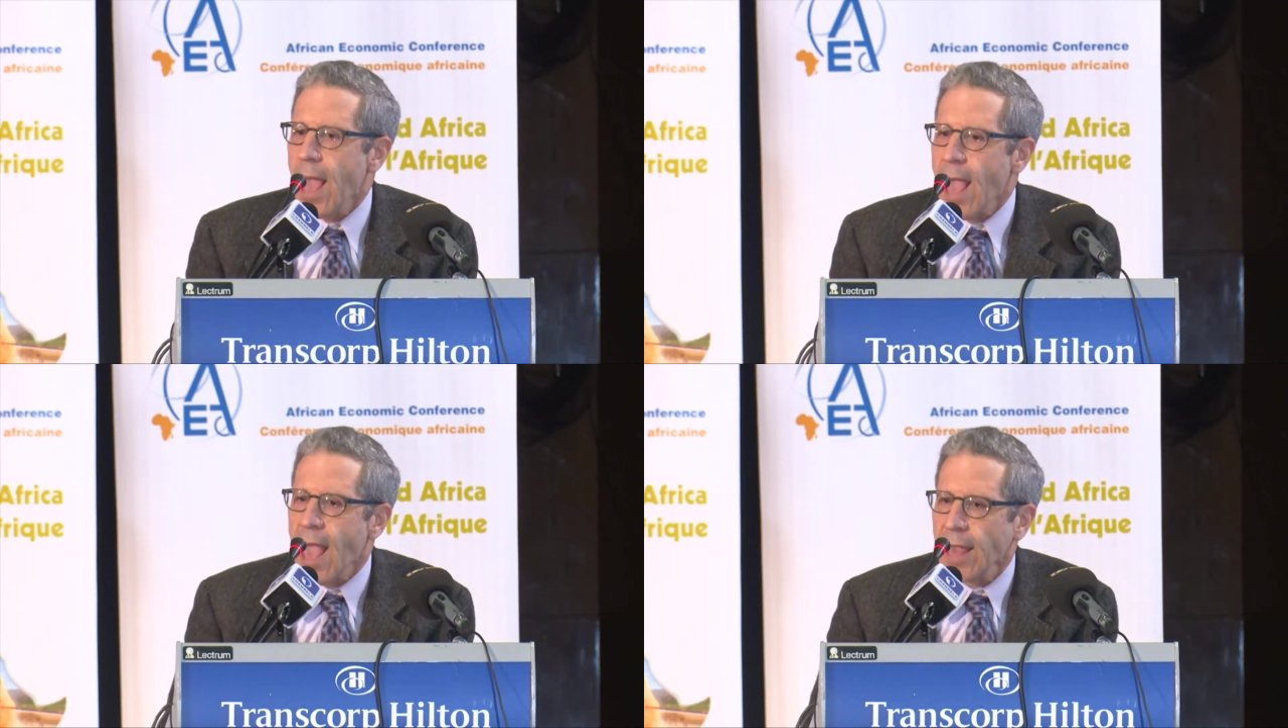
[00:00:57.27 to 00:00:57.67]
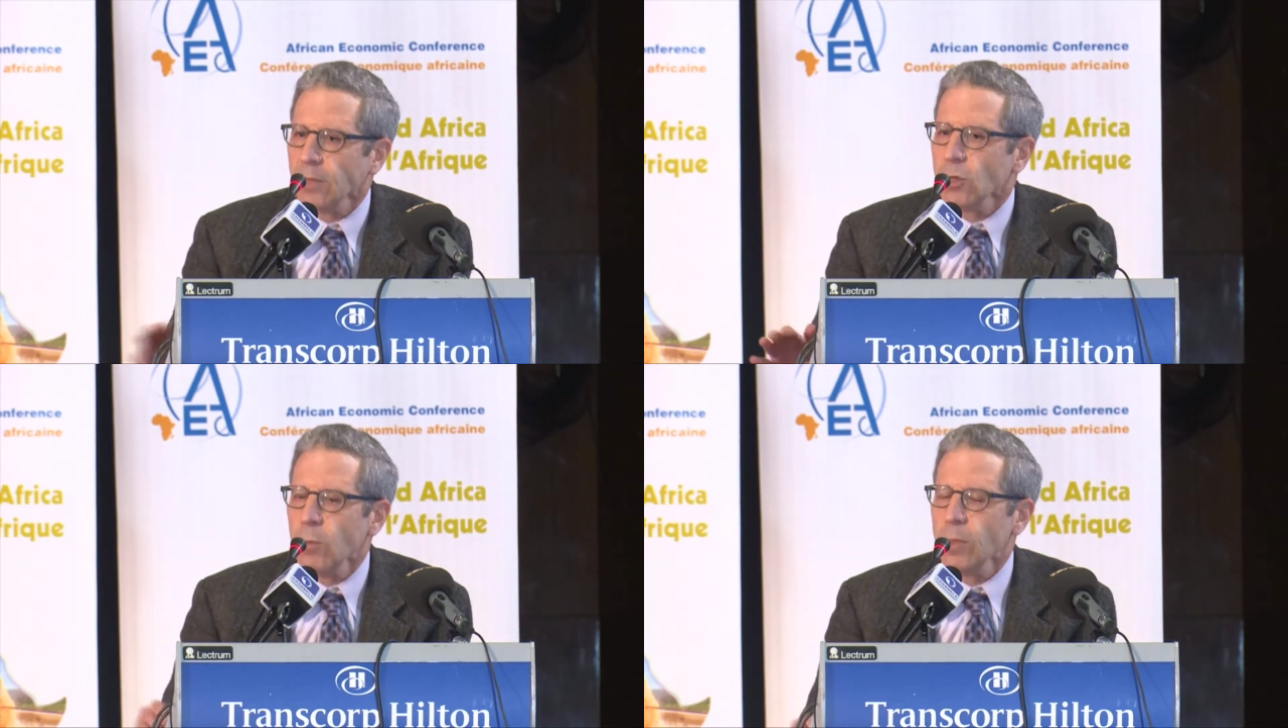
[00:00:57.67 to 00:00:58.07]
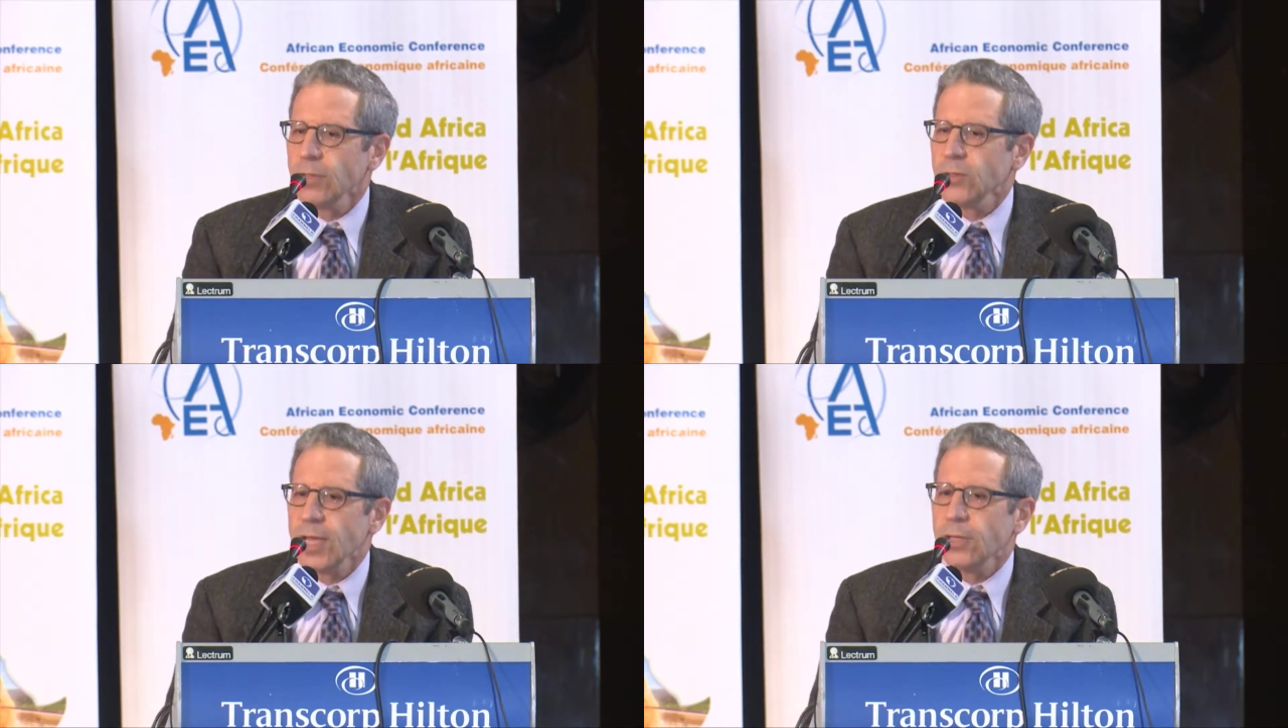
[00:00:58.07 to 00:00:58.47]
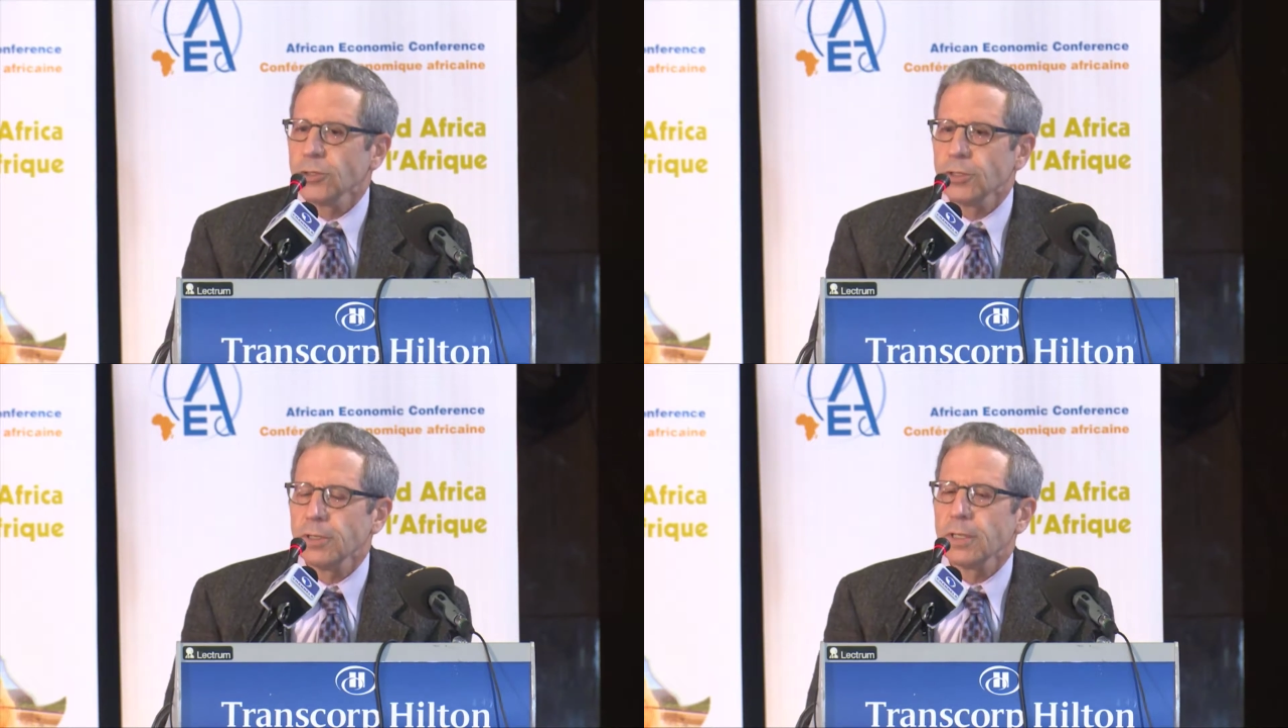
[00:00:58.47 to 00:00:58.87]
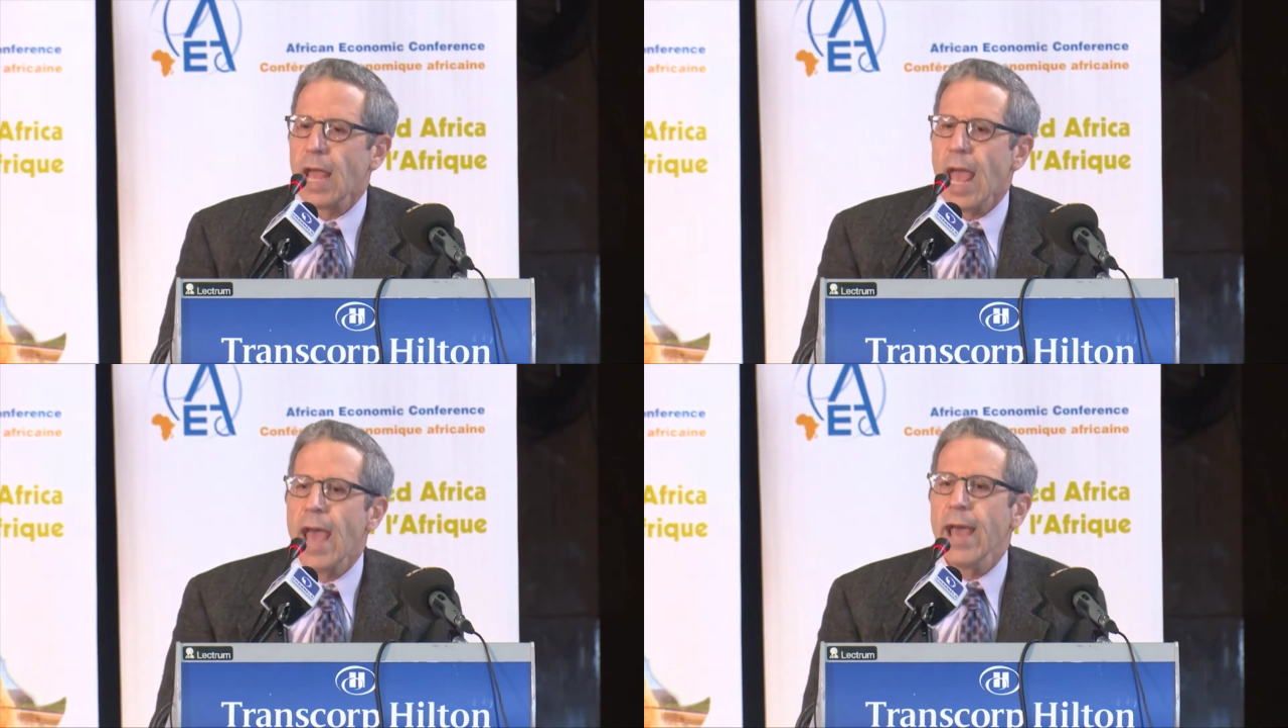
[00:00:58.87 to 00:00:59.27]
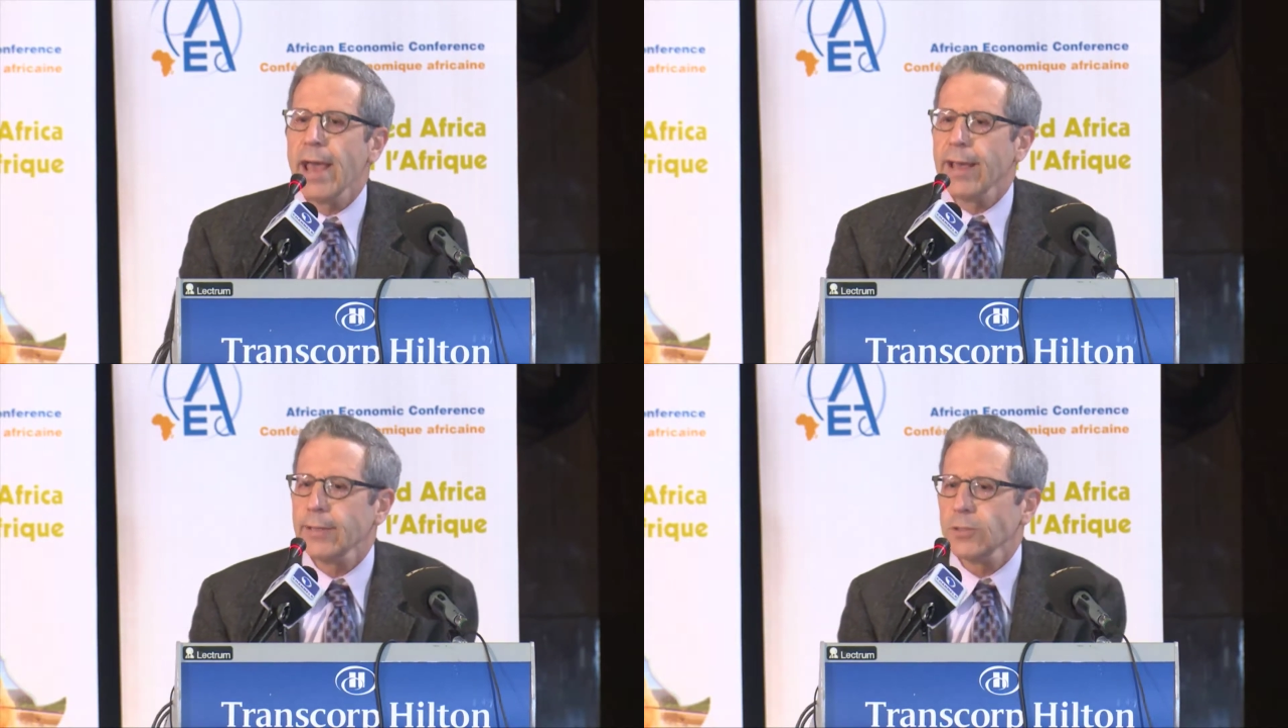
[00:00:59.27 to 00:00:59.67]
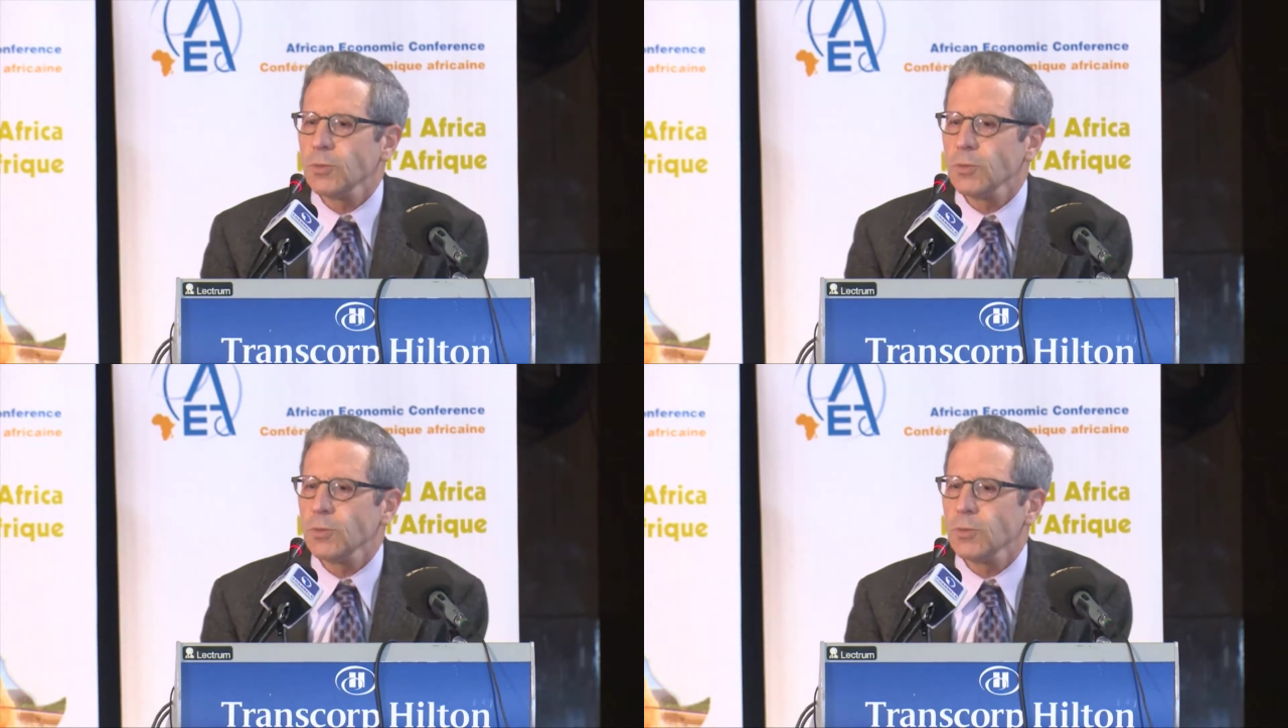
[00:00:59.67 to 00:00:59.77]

And globalization has